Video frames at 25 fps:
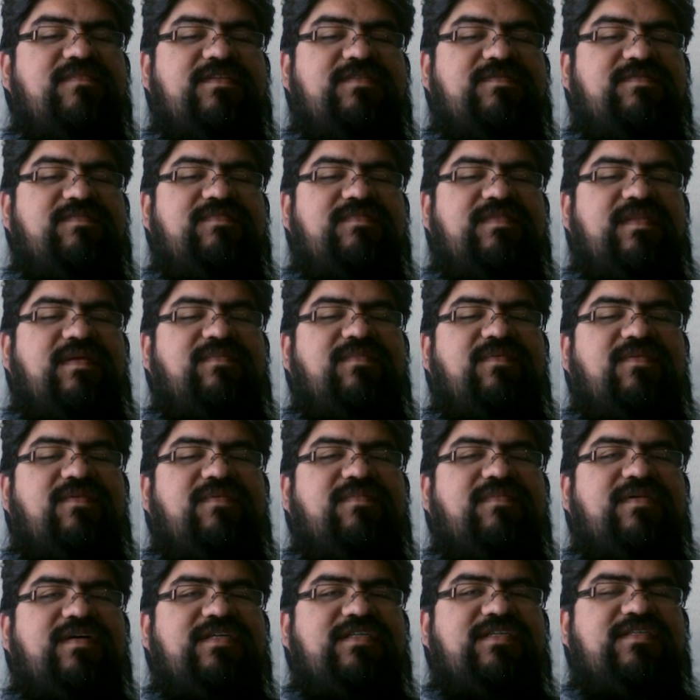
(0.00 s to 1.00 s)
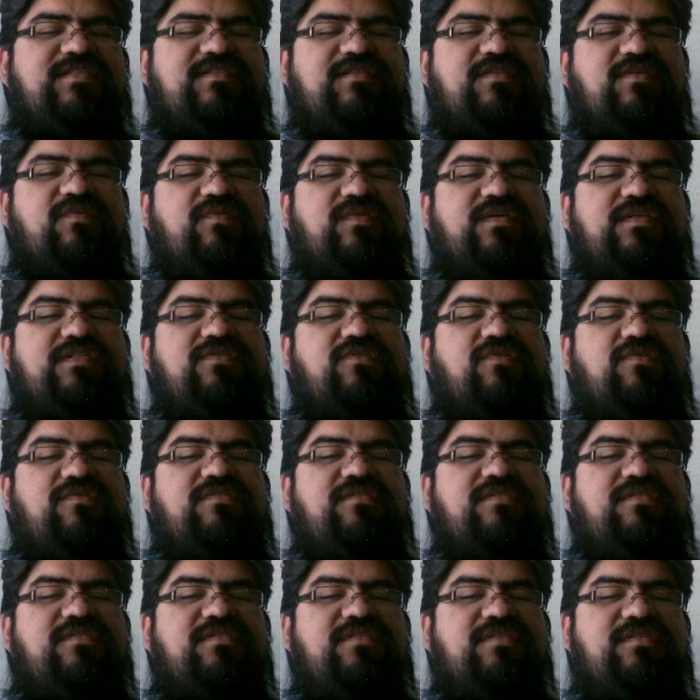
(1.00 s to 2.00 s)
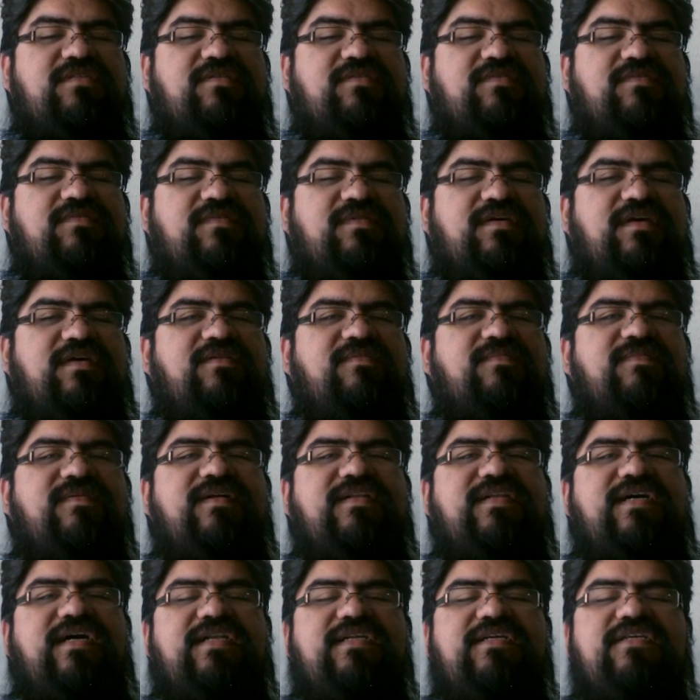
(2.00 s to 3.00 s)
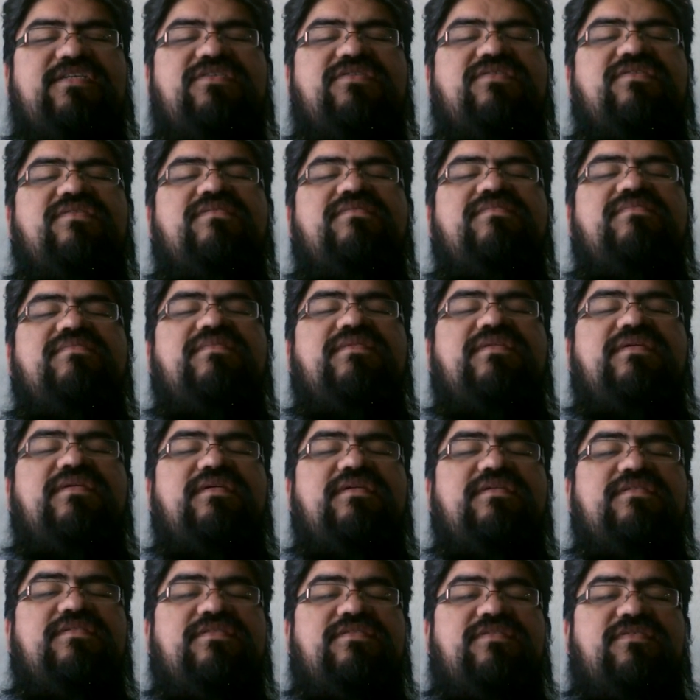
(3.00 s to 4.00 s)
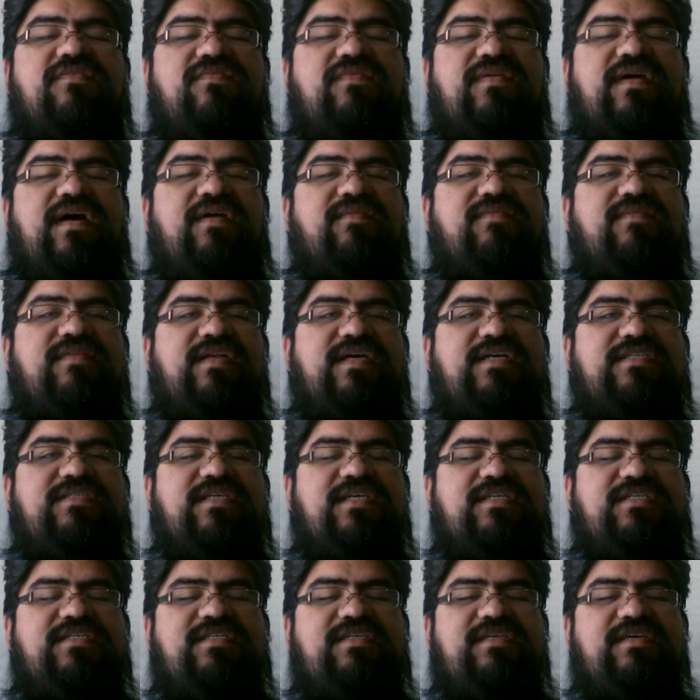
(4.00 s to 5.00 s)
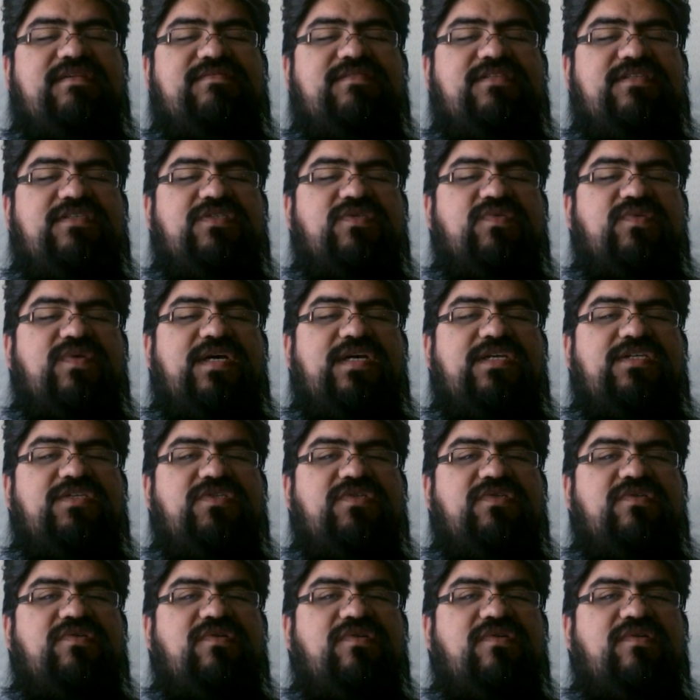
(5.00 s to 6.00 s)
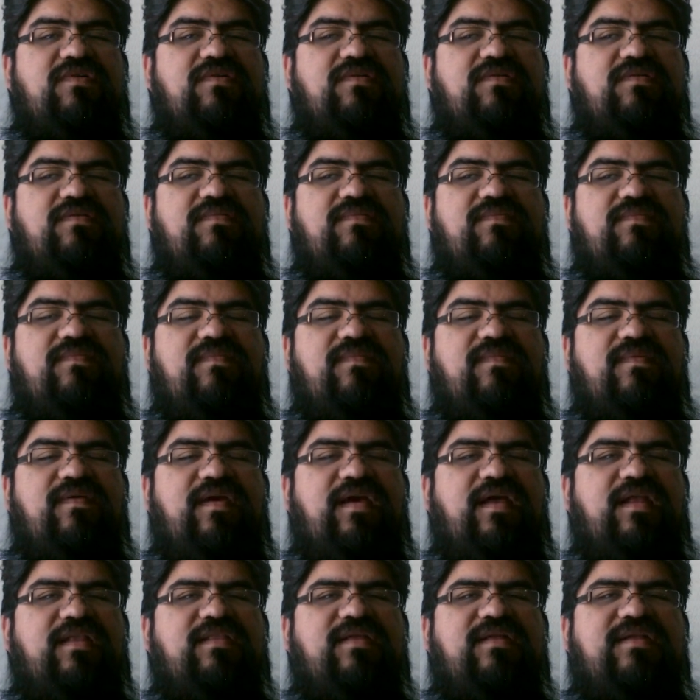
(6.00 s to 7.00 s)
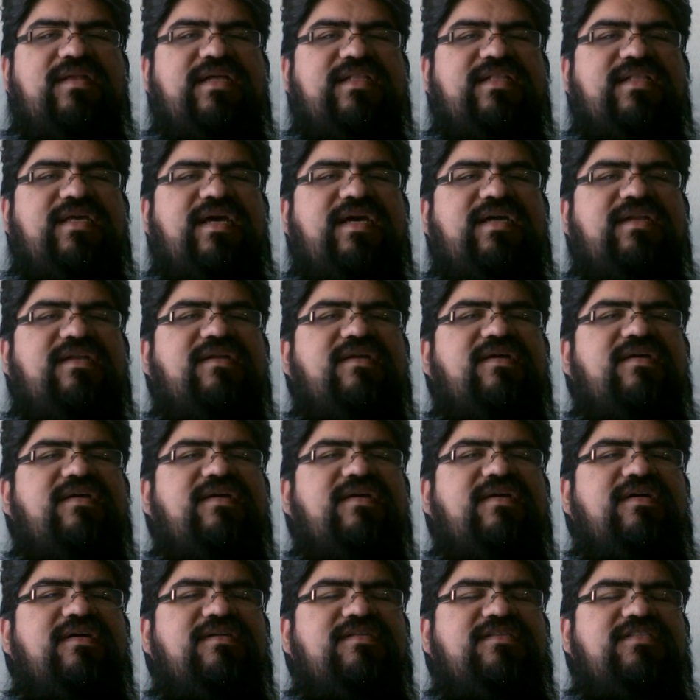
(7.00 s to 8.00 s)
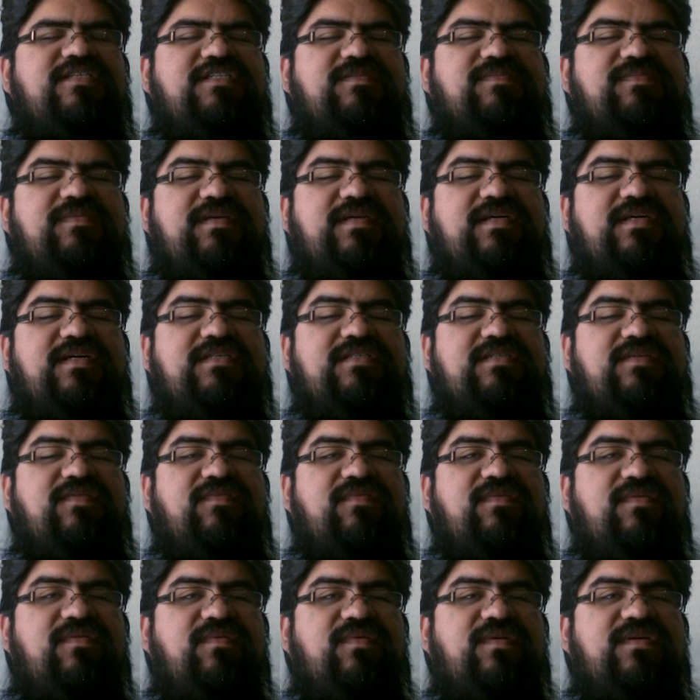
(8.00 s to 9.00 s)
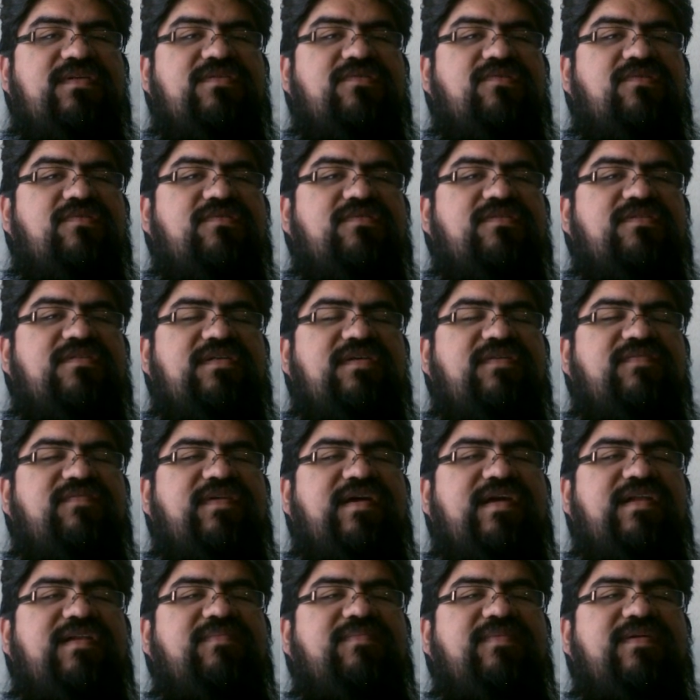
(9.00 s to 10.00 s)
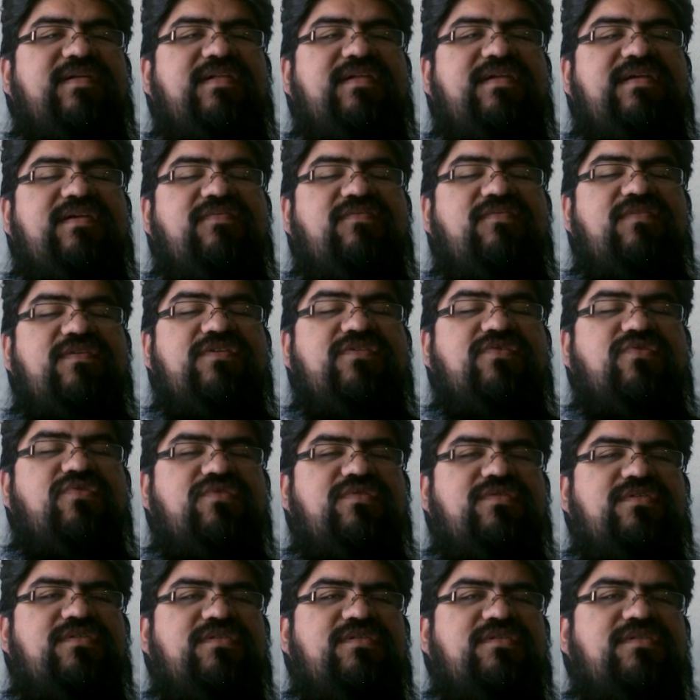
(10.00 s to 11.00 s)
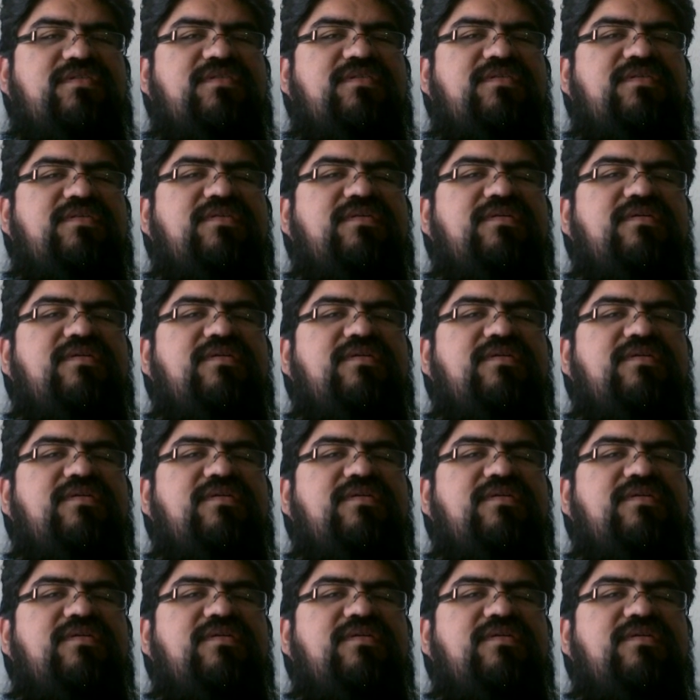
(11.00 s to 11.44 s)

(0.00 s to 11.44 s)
Just number one, because the resources. It'll be a lot easier to survive an SHTF situation or anything like that, just because of the resources, the availability of resources,